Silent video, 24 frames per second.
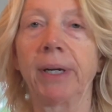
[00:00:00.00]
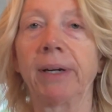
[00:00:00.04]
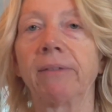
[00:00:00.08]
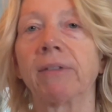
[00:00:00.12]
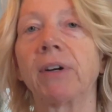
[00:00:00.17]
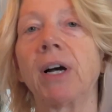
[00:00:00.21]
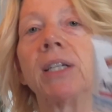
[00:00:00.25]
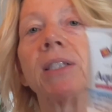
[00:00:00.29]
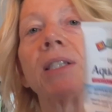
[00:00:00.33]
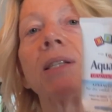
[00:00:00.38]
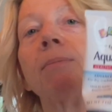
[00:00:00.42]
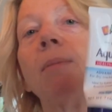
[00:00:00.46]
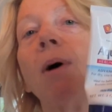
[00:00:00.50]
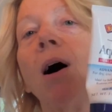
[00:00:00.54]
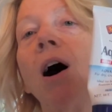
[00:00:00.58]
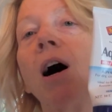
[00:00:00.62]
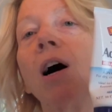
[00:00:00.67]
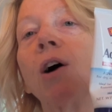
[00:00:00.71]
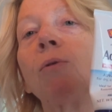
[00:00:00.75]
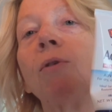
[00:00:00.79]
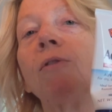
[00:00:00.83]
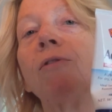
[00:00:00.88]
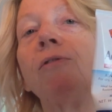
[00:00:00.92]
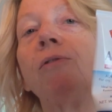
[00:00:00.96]
I've got some
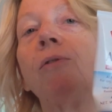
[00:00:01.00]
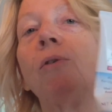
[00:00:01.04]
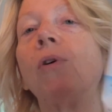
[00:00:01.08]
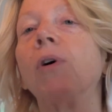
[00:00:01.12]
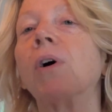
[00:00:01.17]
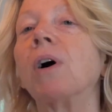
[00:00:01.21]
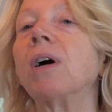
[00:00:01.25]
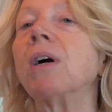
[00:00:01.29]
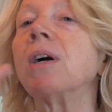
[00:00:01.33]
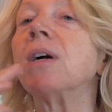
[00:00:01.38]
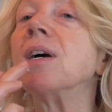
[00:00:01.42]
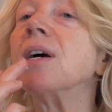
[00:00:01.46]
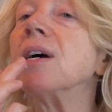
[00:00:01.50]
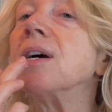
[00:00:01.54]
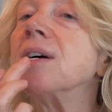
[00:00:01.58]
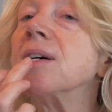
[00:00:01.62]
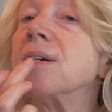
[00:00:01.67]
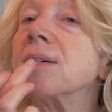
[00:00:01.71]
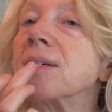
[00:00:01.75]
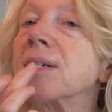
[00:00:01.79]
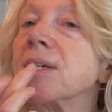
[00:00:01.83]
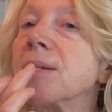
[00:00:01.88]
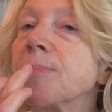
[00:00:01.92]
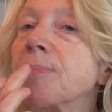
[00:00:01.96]
Aquaphor,
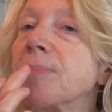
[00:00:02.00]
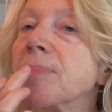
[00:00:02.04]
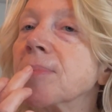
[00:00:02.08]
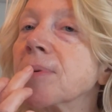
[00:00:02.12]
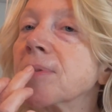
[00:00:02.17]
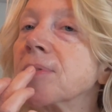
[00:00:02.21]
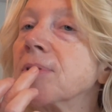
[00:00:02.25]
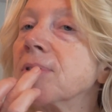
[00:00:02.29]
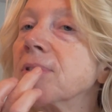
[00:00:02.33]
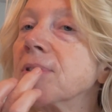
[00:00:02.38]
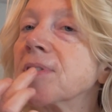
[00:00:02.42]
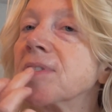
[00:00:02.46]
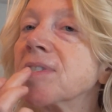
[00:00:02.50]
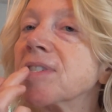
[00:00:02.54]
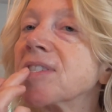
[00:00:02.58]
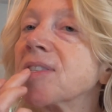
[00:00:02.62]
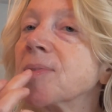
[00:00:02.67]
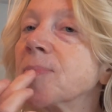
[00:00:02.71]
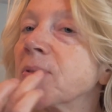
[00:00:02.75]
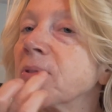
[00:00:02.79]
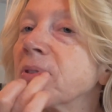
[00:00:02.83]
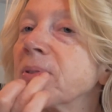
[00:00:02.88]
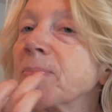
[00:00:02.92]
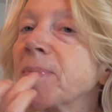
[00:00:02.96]
and because
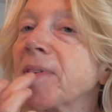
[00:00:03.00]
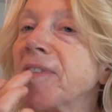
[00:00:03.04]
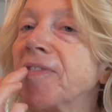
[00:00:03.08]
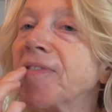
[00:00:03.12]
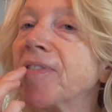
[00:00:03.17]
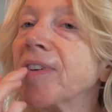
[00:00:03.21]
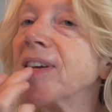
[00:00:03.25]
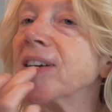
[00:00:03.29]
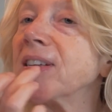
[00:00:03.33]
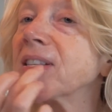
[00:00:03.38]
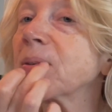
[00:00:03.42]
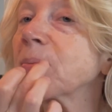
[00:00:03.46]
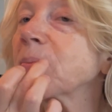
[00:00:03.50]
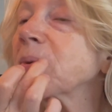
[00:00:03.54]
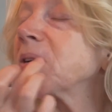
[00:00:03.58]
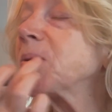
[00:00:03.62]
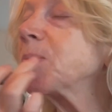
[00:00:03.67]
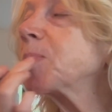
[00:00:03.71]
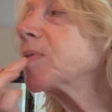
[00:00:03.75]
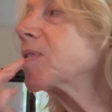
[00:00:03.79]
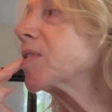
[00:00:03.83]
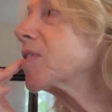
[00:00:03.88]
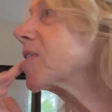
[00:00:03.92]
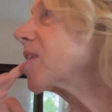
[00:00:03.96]
I'm doing my face, I'm going
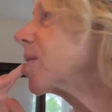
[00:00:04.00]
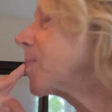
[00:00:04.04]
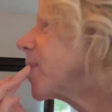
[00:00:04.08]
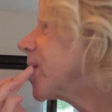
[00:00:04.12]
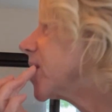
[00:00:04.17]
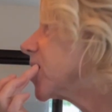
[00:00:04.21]
to put this on my